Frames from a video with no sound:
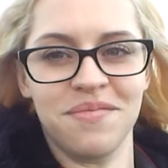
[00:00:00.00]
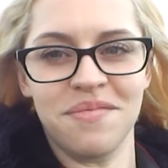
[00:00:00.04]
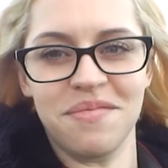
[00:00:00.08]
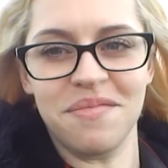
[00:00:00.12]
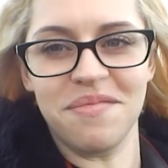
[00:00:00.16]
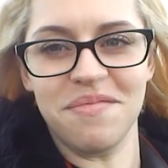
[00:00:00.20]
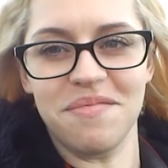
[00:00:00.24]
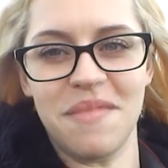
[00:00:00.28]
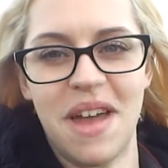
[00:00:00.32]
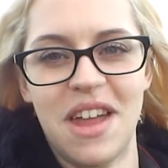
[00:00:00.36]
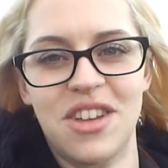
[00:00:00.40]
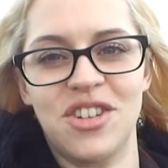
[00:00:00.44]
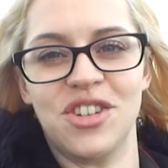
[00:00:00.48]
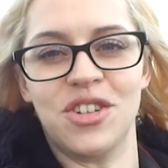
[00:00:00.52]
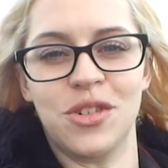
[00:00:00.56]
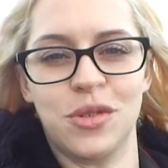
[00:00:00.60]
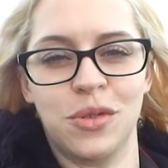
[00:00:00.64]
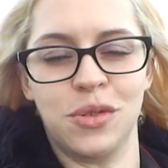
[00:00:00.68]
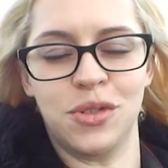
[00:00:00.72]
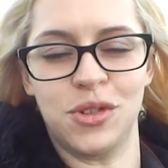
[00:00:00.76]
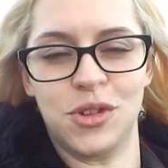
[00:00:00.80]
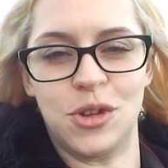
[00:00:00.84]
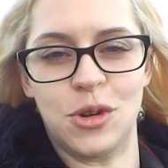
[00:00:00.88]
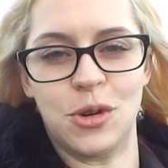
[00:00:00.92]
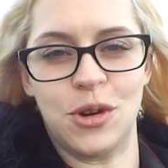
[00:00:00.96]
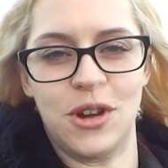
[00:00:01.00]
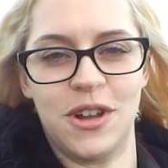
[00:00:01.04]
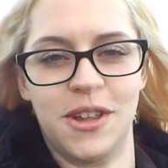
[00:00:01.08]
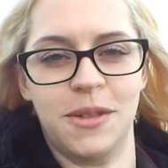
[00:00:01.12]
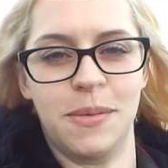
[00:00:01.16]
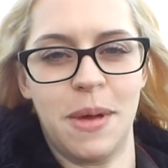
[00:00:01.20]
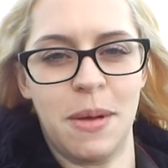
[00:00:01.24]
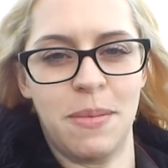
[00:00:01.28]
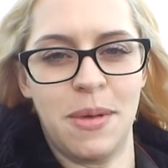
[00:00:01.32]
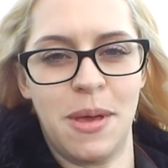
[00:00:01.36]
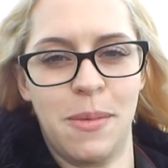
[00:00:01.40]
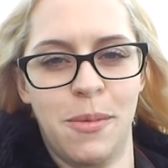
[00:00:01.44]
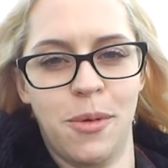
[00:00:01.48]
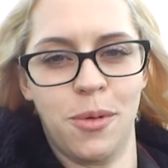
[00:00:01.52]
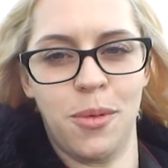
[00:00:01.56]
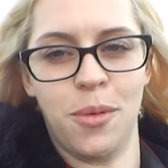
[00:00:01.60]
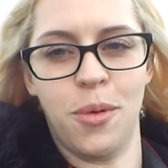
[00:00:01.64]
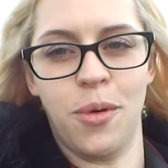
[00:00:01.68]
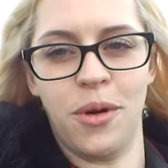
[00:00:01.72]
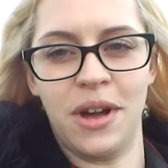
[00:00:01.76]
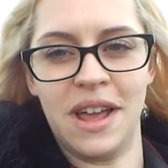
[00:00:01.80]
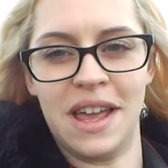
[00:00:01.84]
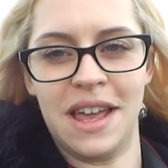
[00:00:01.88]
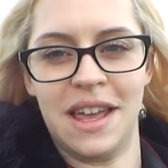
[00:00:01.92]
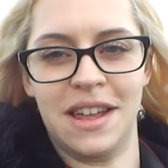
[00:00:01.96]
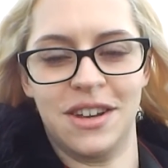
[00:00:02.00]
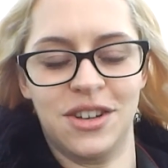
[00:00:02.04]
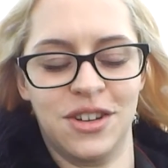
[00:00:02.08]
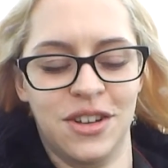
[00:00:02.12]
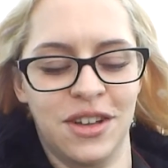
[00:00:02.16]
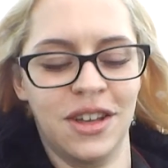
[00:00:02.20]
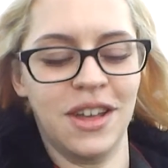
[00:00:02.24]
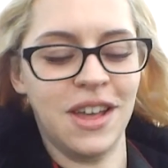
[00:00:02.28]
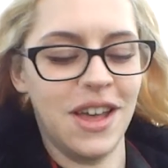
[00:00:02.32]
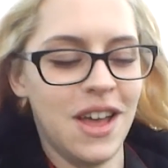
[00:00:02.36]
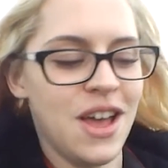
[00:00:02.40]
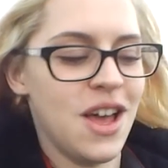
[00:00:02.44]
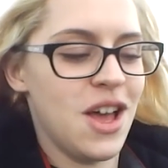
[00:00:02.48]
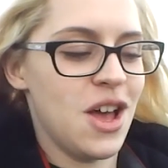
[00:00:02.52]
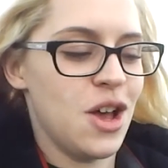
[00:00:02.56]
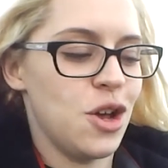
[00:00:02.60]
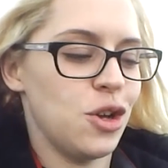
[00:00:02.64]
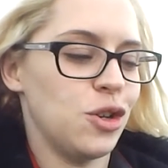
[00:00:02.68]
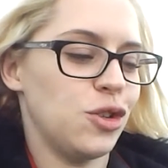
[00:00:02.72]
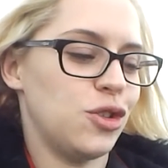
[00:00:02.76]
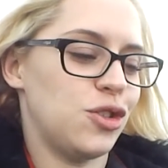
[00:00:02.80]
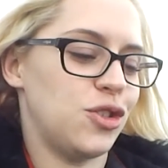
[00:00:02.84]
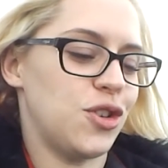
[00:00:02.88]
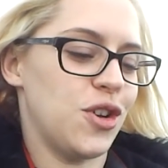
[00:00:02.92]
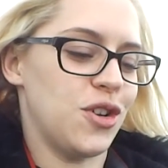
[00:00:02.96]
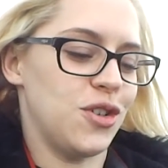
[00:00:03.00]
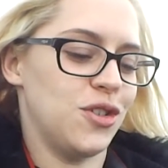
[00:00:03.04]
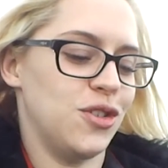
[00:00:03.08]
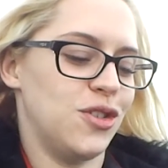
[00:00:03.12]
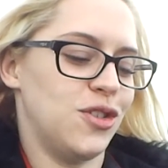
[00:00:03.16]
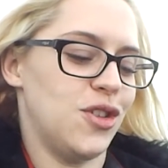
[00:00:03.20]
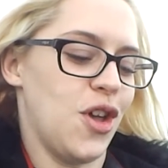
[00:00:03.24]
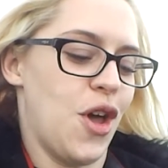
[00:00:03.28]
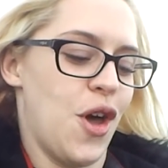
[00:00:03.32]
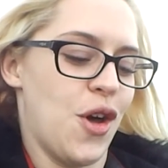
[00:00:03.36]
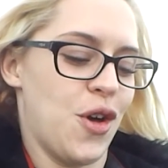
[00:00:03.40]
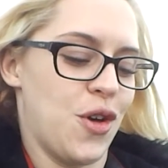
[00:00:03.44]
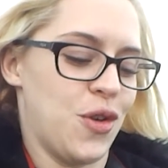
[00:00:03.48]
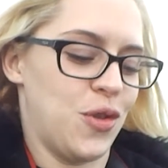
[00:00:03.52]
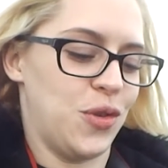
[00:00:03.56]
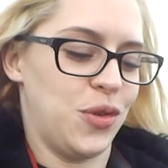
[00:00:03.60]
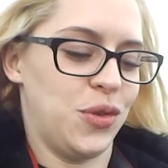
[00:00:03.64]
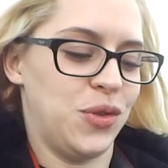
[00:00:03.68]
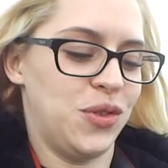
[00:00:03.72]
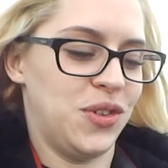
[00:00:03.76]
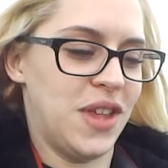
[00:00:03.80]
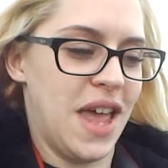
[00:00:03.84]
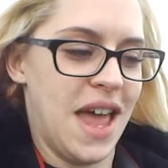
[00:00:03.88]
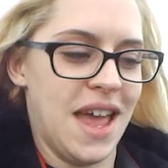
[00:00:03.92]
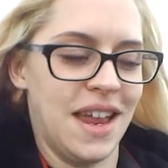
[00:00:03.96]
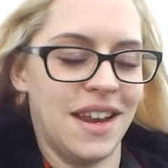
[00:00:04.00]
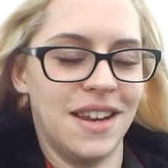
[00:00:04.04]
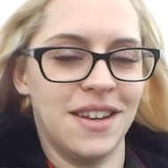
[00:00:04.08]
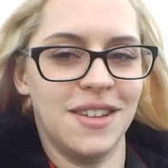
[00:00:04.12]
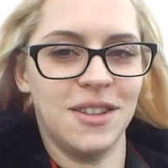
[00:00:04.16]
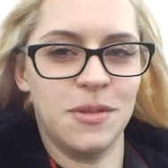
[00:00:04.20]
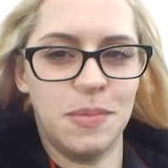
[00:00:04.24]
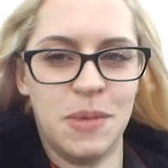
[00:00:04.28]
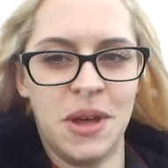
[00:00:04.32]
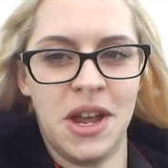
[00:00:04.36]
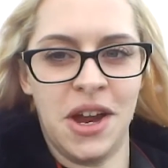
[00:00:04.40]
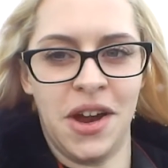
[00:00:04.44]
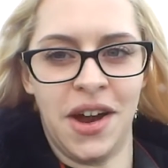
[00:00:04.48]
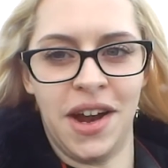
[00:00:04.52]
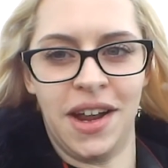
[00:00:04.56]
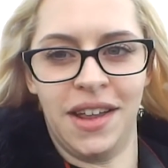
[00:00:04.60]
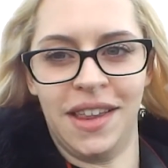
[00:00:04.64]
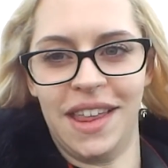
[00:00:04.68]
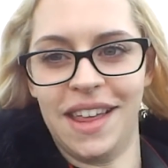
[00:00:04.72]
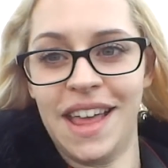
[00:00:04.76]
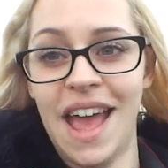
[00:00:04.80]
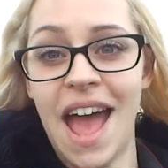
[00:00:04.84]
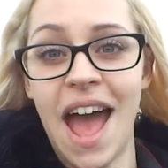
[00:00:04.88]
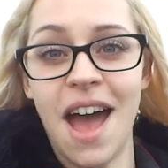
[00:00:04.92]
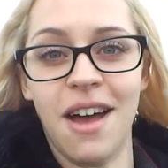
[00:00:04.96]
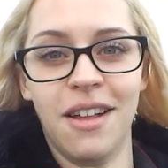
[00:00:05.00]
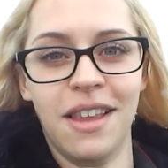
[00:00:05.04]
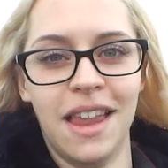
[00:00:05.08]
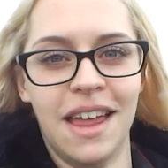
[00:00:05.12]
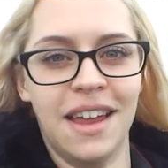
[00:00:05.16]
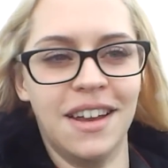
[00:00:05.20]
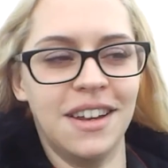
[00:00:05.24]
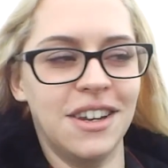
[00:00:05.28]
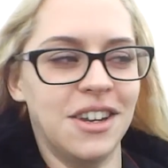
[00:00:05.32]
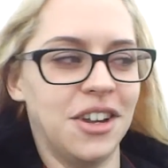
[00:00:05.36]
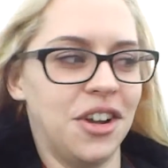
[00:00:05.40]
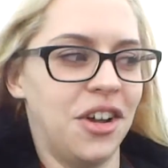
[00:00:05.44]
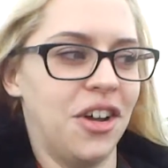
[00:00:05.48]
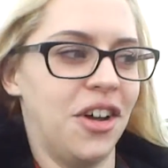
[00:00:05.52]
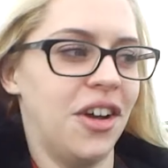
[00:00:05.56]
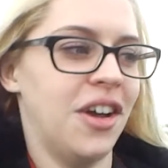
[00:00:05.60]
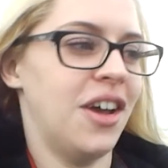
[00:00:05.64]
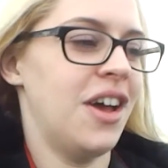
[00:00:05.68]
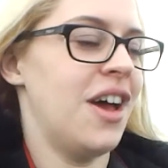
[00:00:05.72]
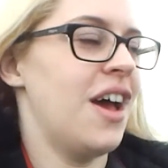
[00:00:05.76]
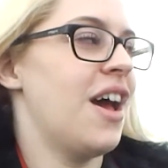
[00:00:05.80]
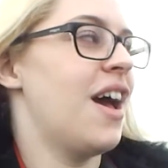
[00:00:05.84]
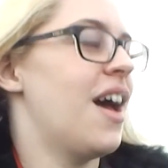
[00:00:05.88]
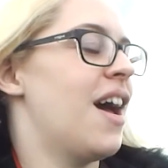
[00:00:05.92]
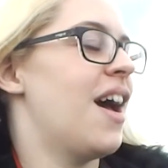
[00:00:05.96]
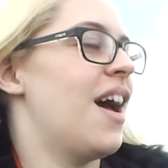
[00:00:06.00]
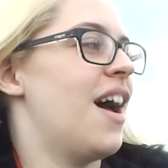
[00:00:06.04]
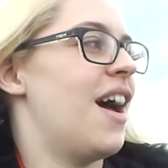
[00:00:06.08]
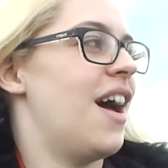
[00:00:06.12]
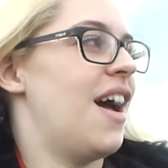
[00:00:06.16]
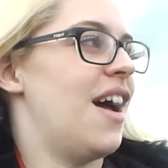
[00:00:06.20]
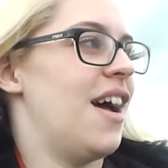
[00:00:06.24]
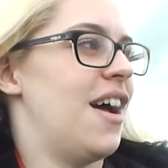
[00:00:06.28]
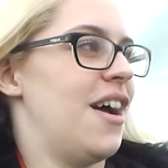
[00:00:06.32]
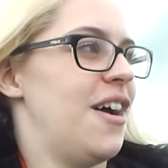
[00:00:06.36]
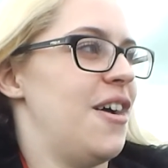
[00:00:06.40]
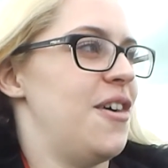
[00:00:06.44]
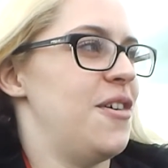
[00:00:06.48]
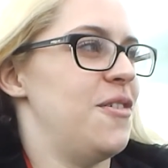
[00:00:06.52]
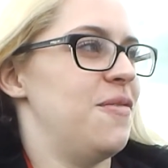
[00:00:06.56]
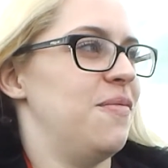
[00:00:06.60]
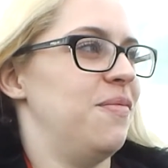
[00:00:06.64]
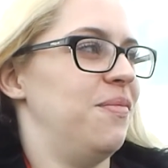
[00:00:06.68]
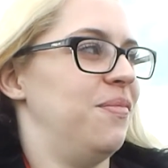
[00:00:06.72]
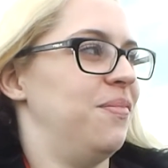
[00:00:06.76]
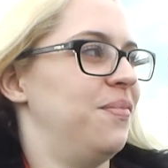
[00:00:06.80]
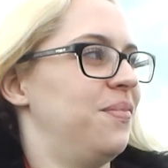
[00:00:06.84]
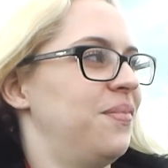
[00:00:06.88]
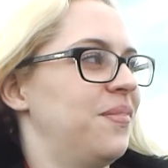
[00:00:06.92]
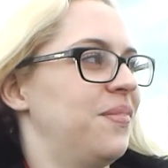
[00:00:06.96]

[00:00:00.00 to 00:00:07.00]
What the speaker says: magical stories about people walking into stone circles and disappearing, like Outlander. Or